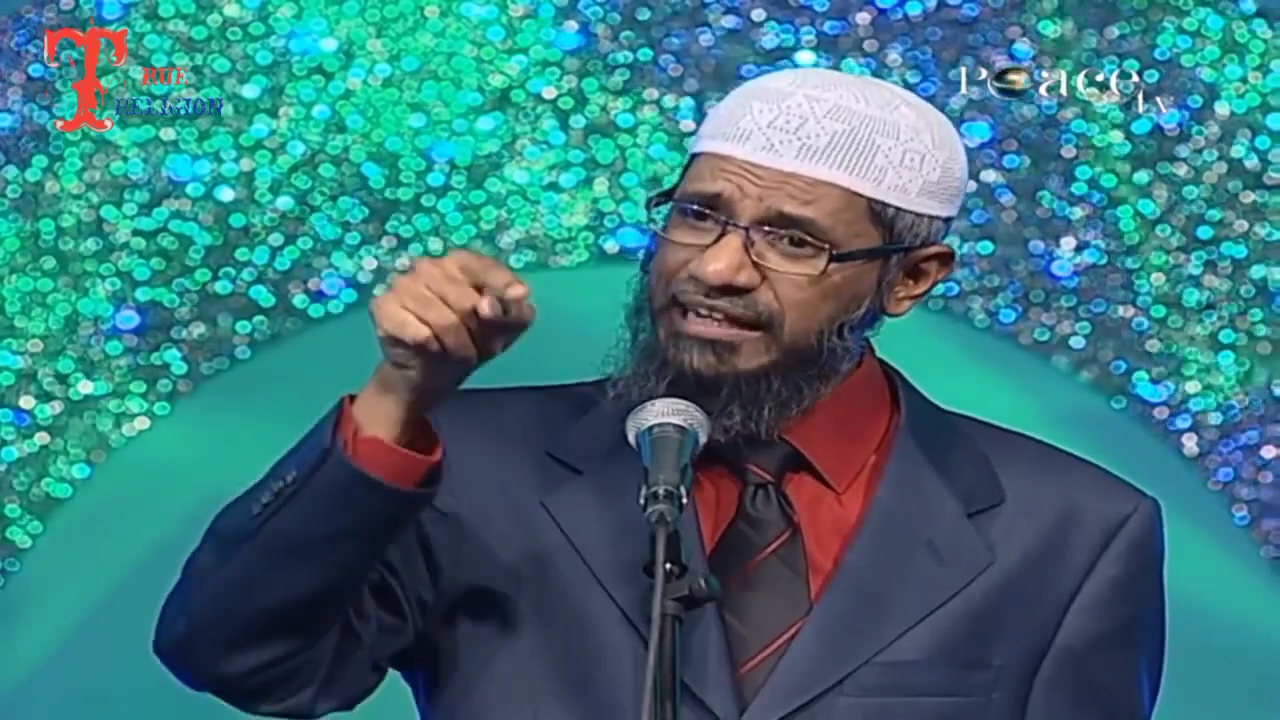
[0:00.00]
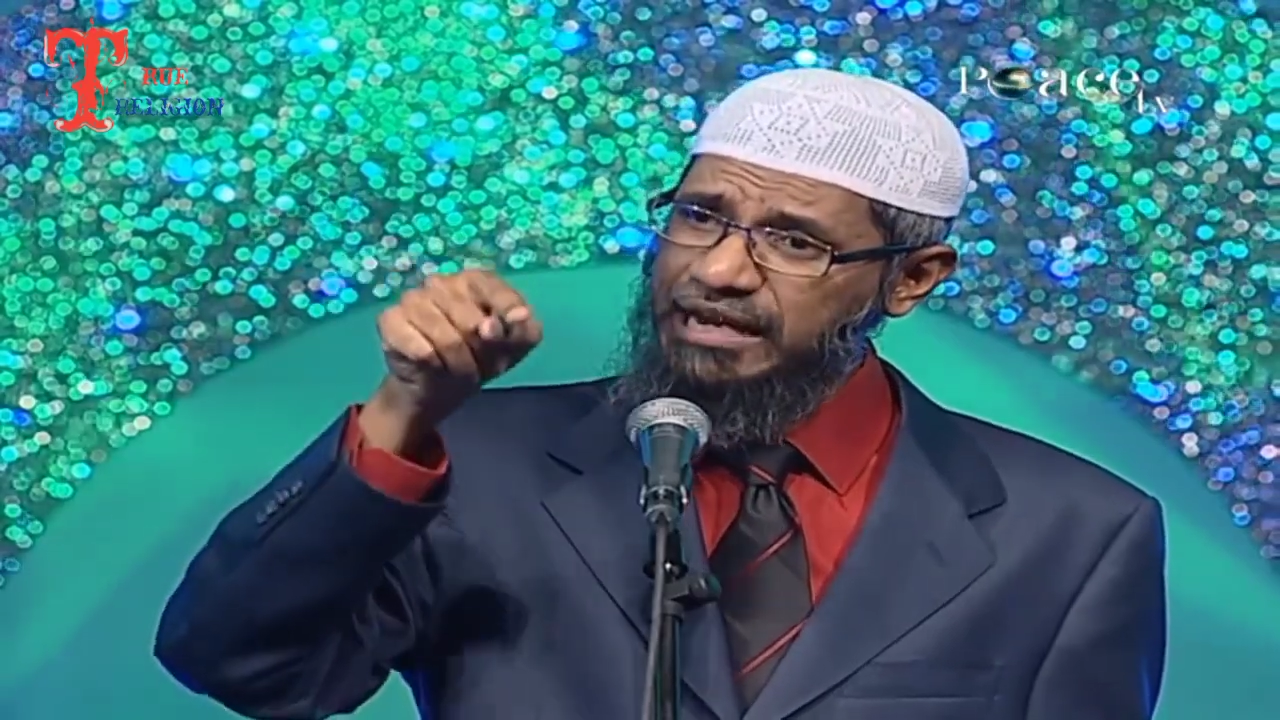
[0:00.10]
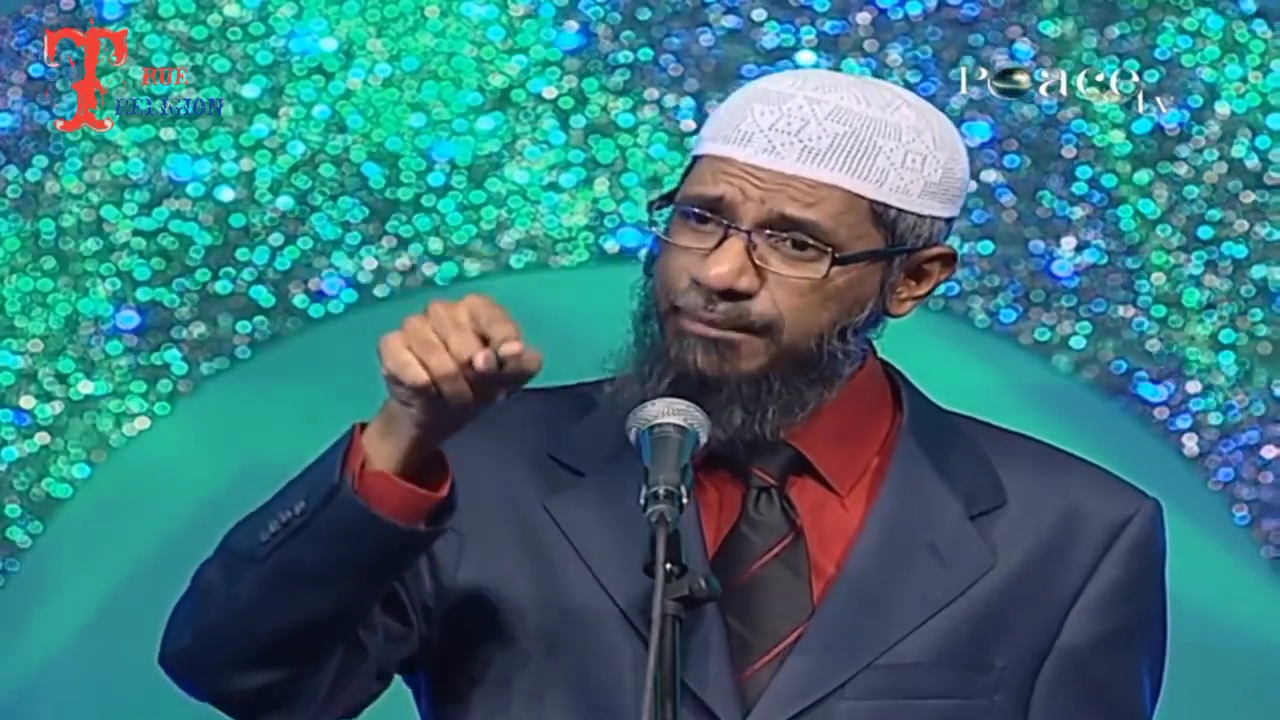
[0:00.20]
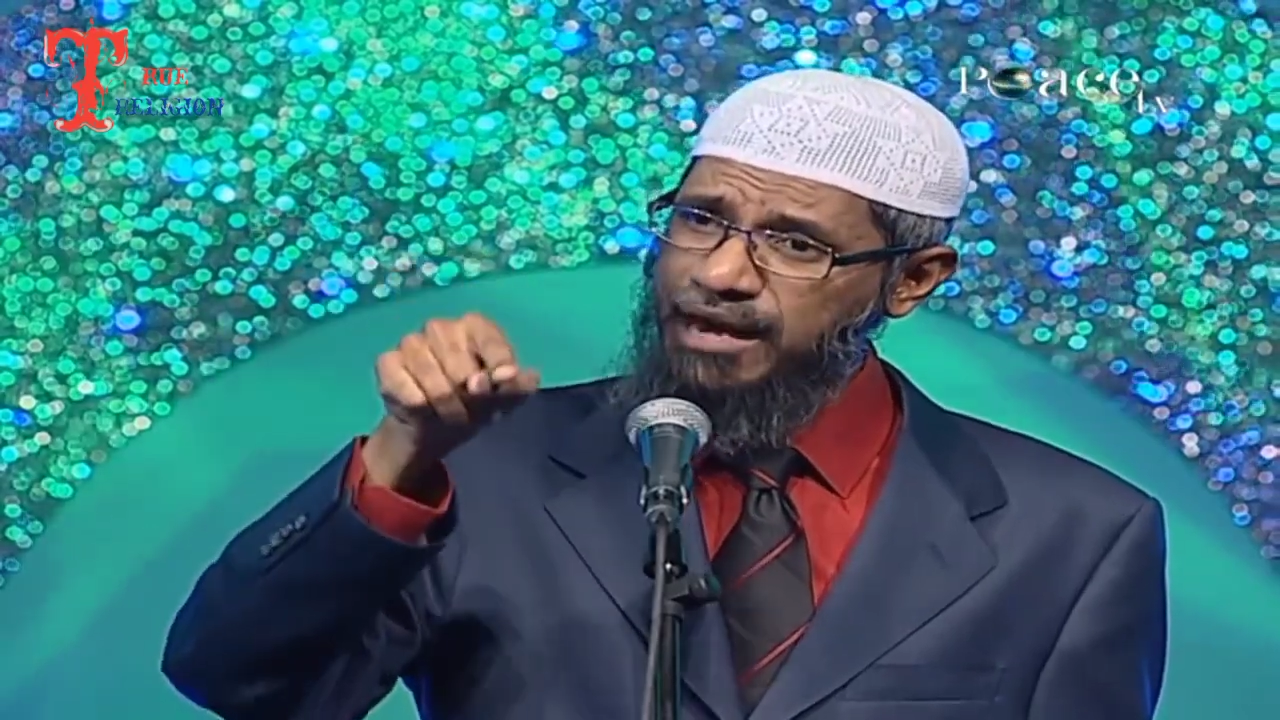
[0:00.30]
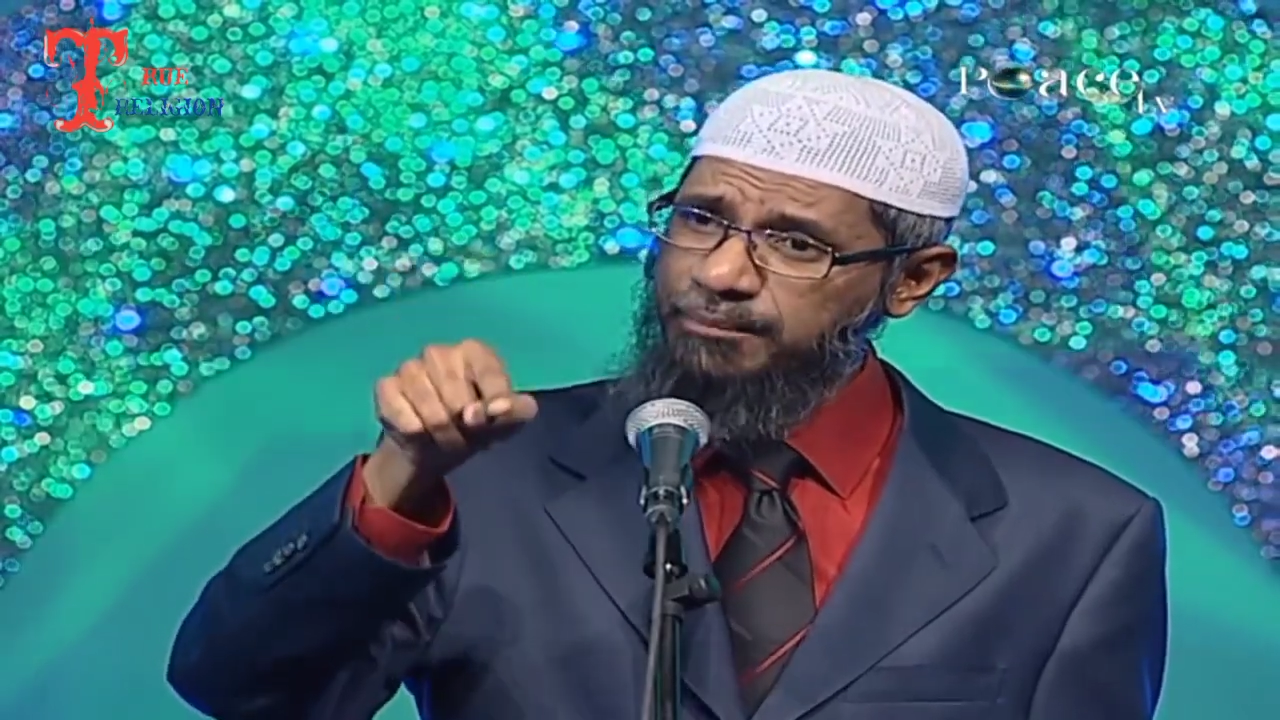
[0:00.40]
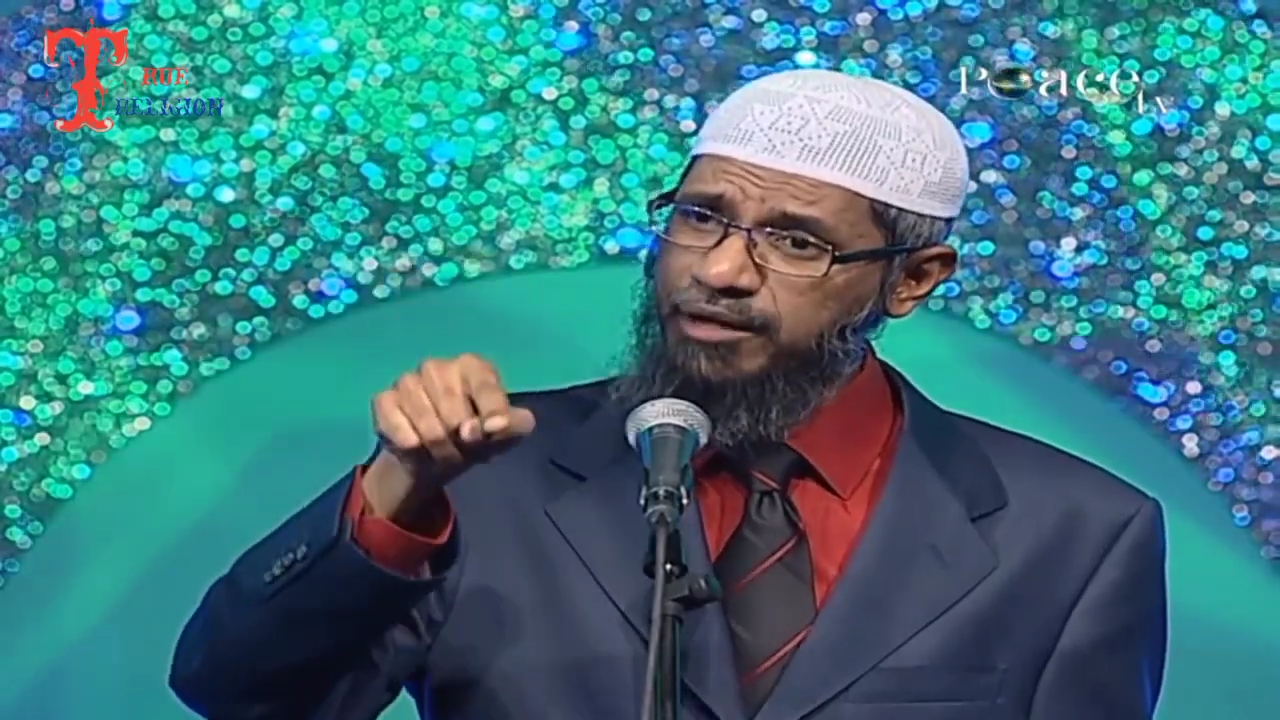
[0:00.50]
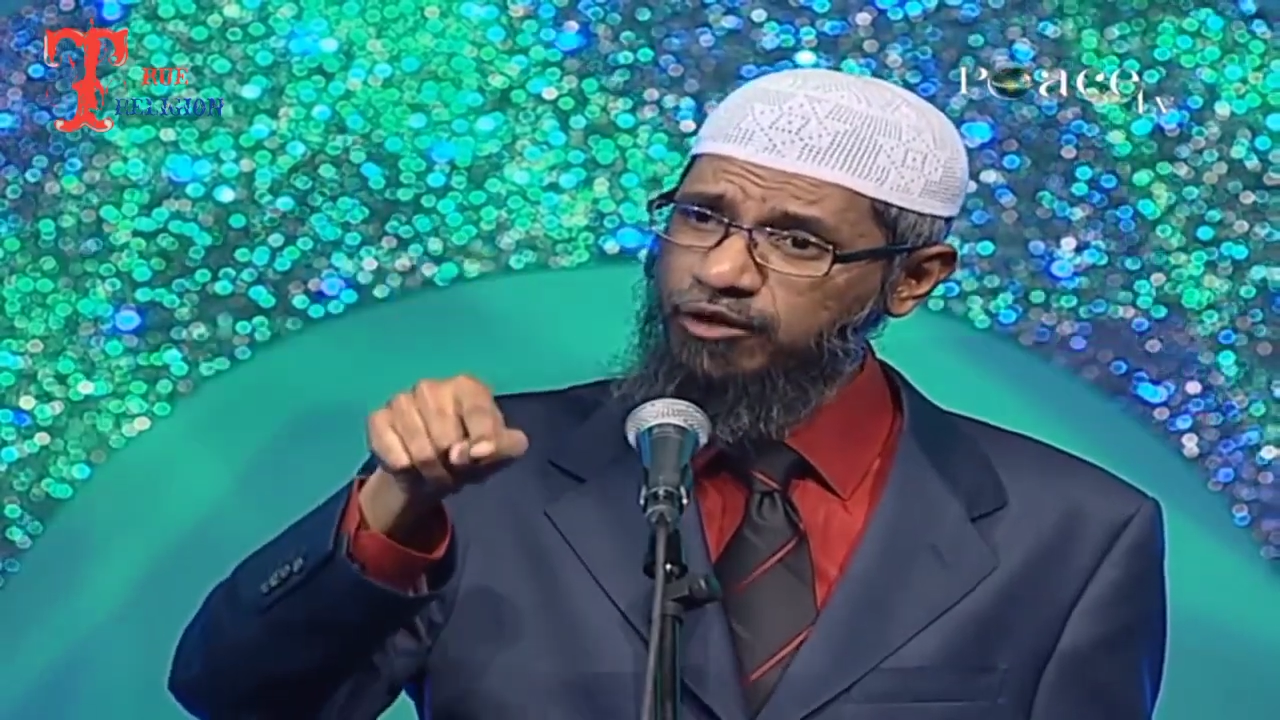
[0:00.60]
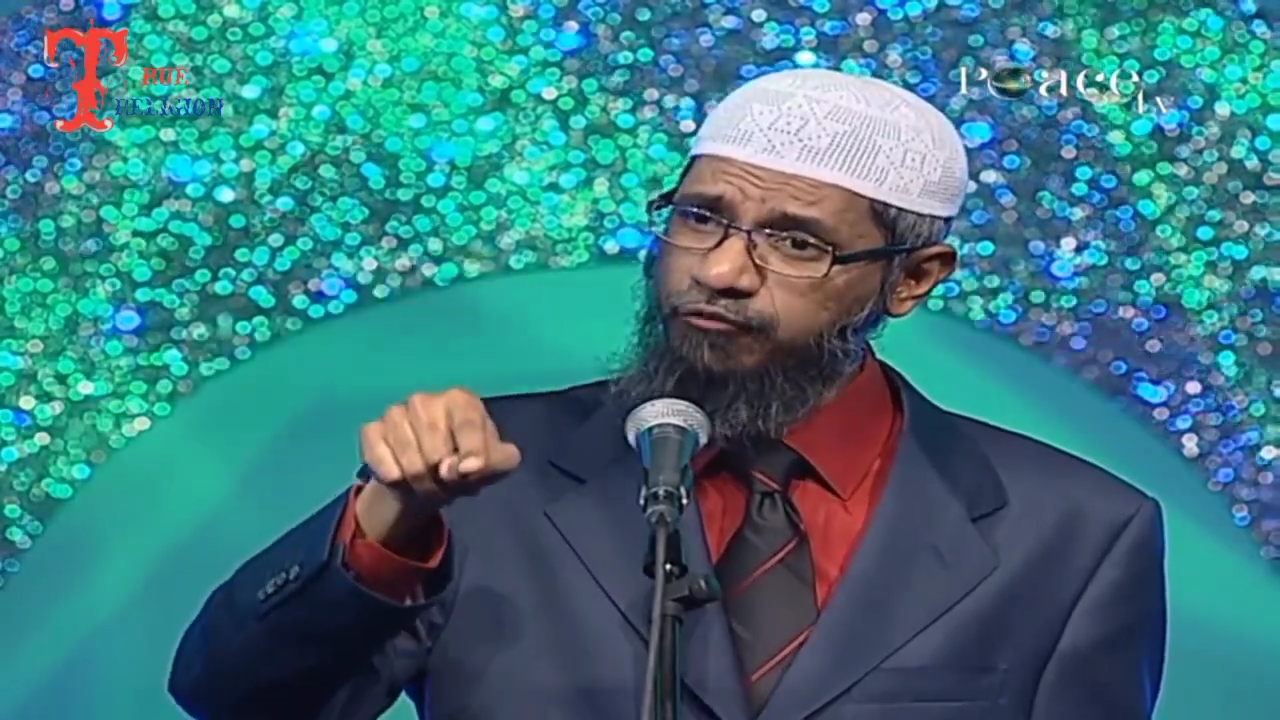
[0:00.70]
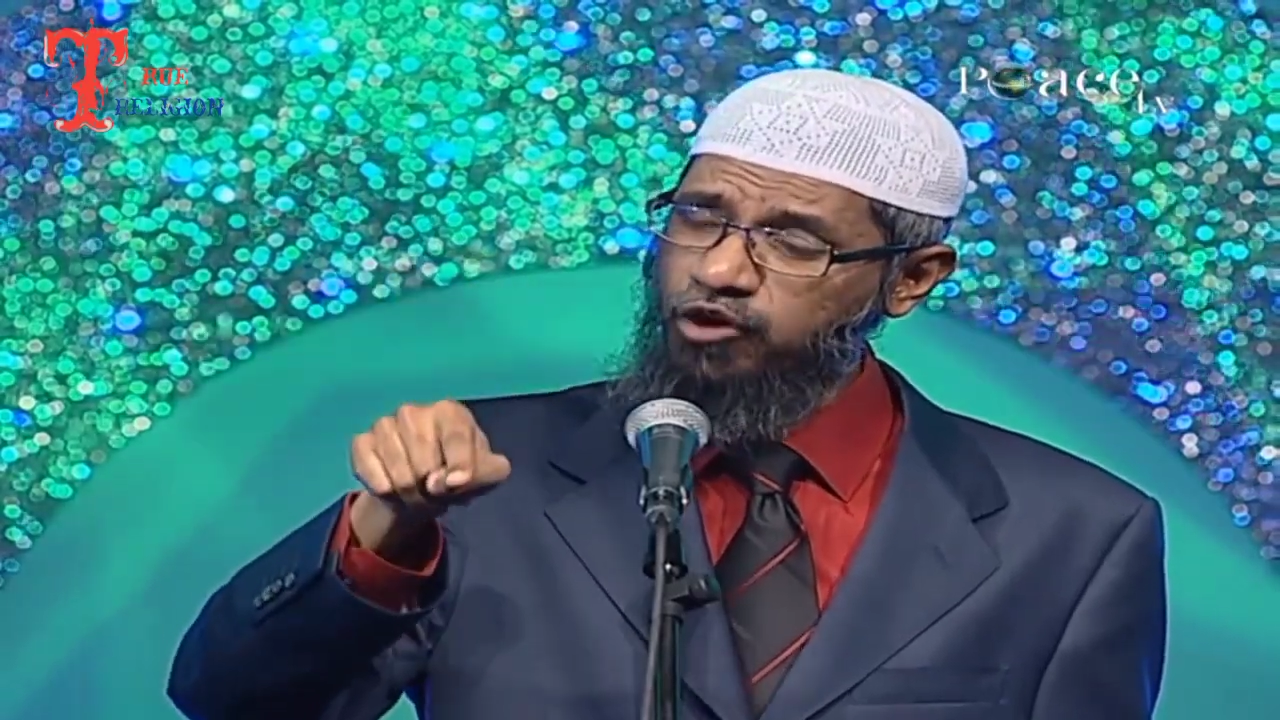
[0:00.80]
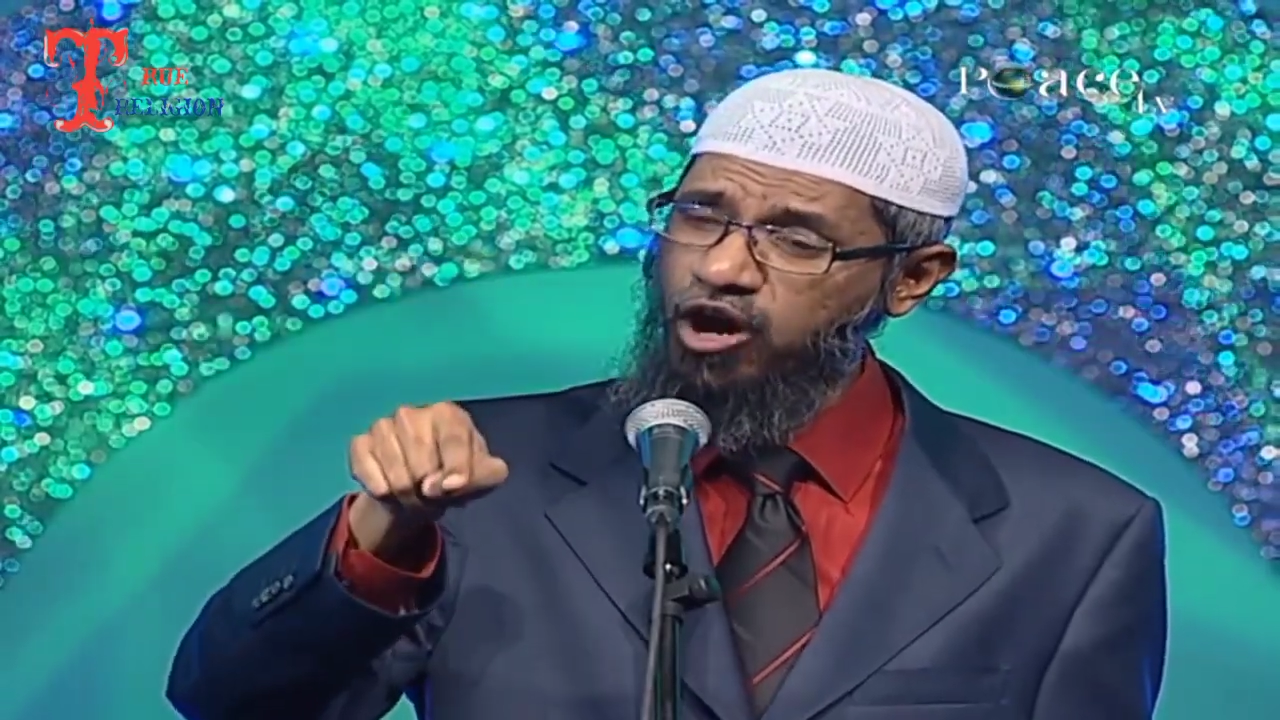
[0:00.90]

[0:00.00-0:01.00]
the commandment of